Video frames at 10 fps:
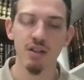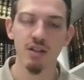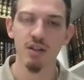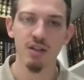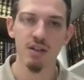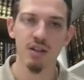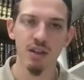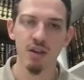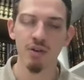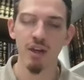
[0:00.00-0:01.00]

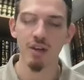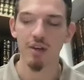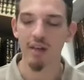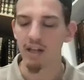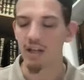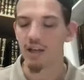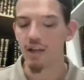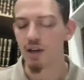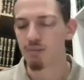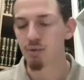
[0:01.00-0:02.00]
The great
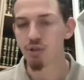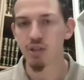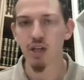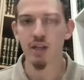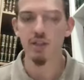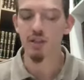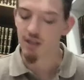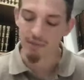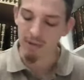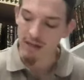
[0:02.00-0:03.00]
Mujtahid
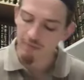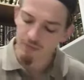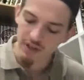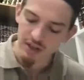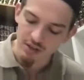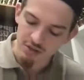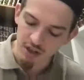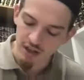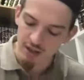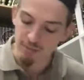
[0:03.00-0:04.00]
Imam and the
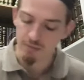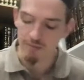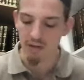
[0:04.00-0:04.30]
Sahib